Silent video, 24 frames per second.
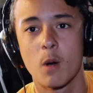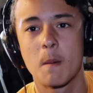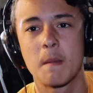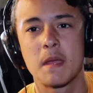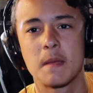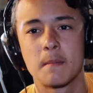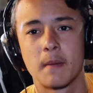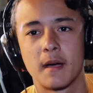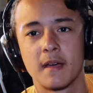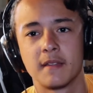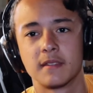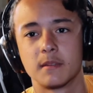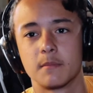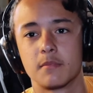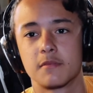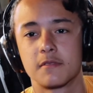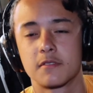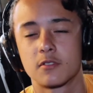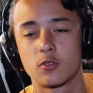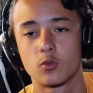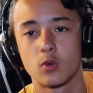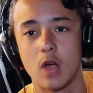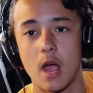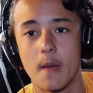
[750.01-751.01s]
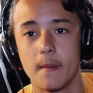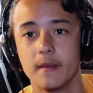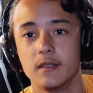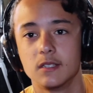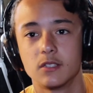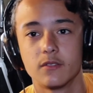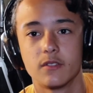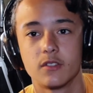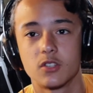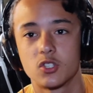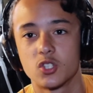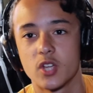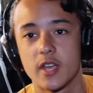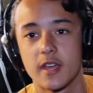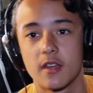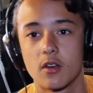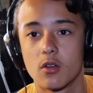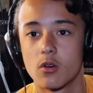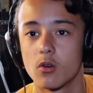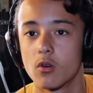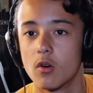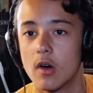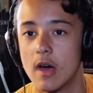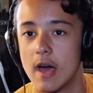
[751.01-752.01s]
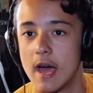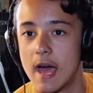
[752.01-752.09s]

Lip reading: me by subscribing to this channel